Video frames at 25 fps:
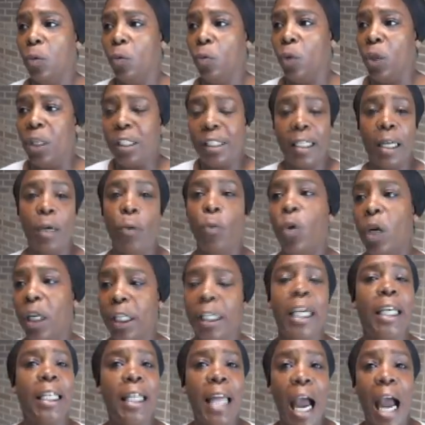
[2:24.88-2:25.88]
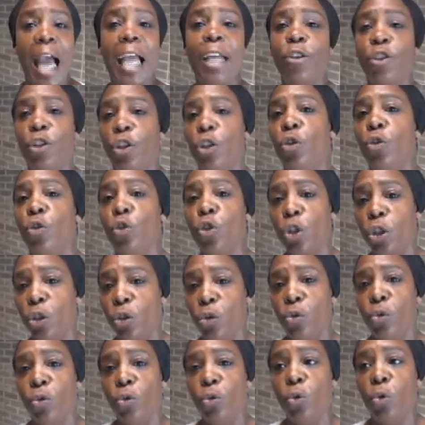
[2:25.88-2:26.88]
was what can I do
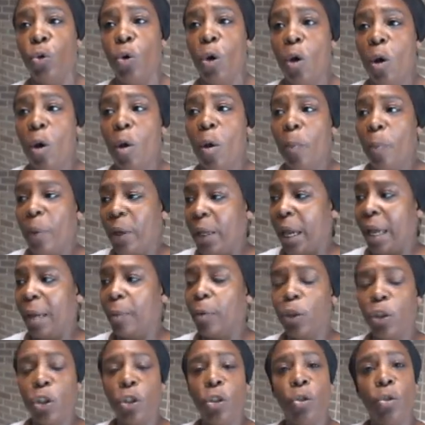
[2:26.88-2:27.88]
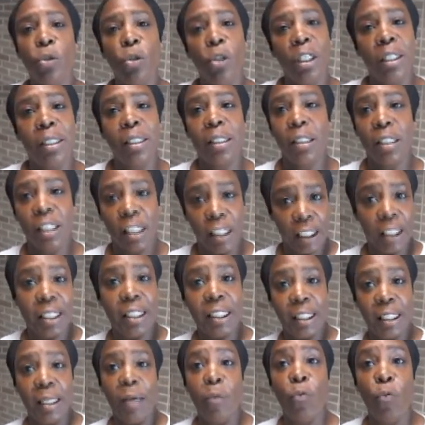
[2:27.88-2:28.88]
to be able to assist
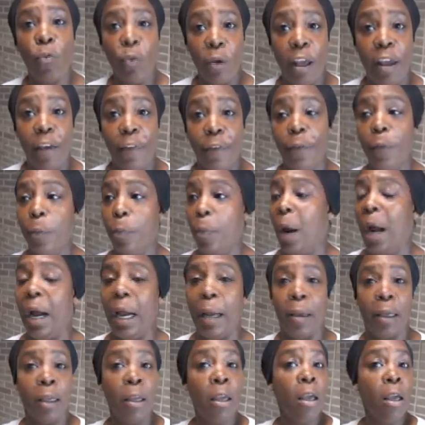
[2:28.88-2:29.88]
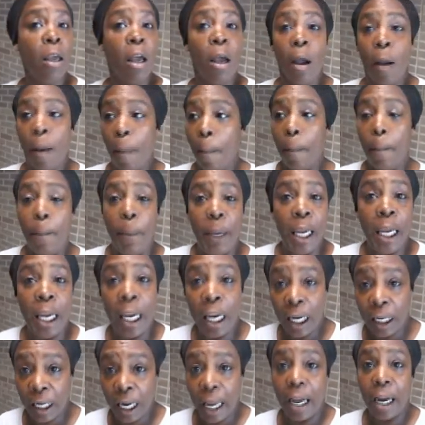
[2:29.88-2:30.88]
them with by
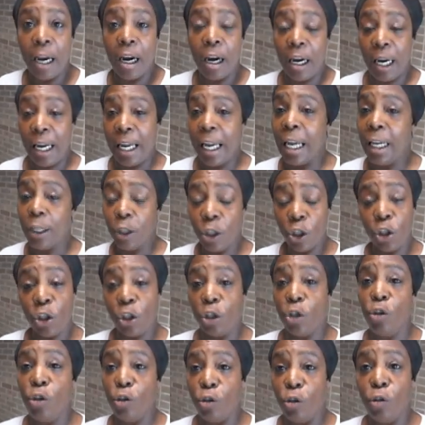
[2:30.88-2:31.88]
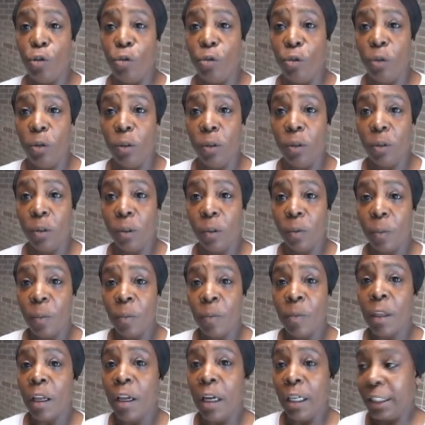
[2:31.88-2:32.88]
being there in the school,
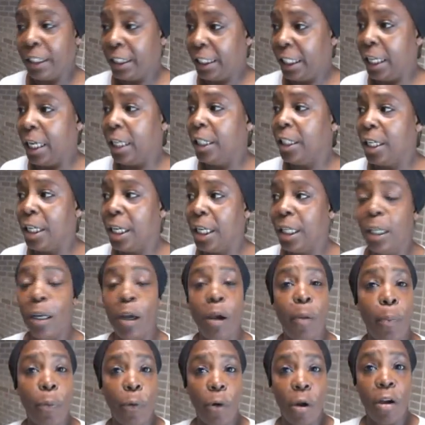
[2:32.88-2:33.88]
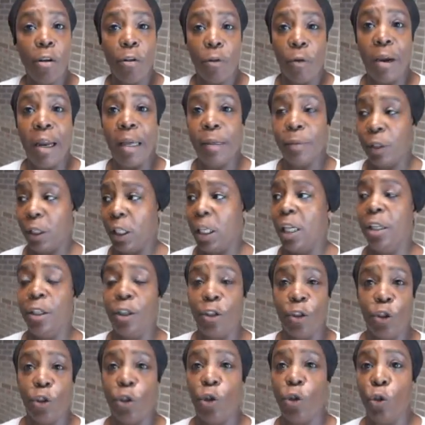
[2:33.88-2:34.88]
attending the programs in
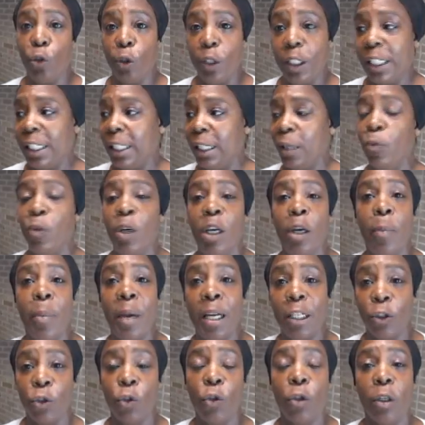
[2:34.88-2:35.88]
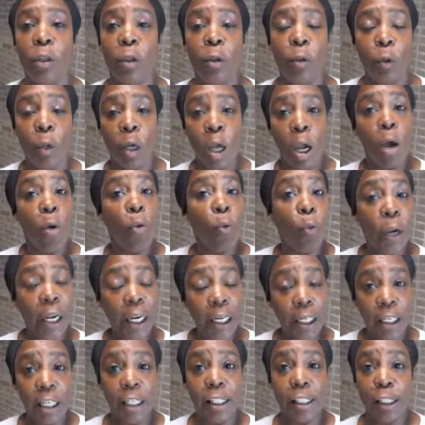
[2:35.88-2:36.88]
the school to see where my daughter
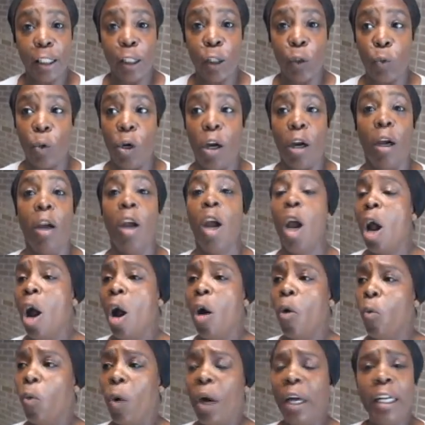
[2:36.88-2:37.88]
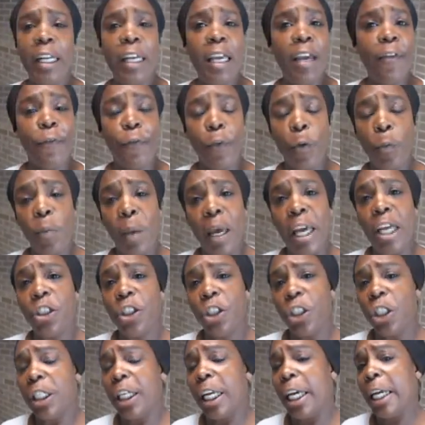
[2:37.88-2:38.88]
weaknesses were what
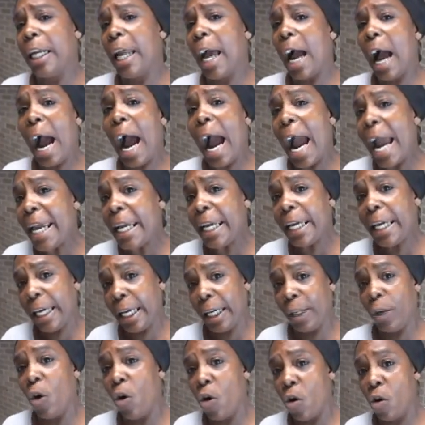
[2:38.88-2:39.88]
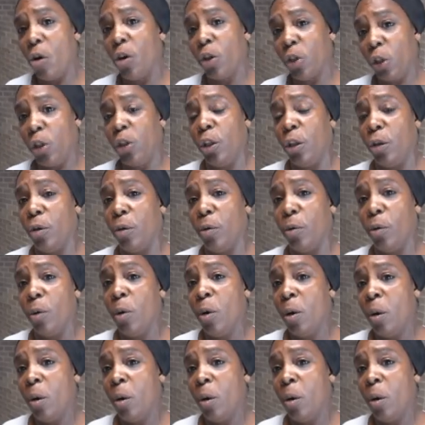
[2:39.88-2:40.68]
information that I can also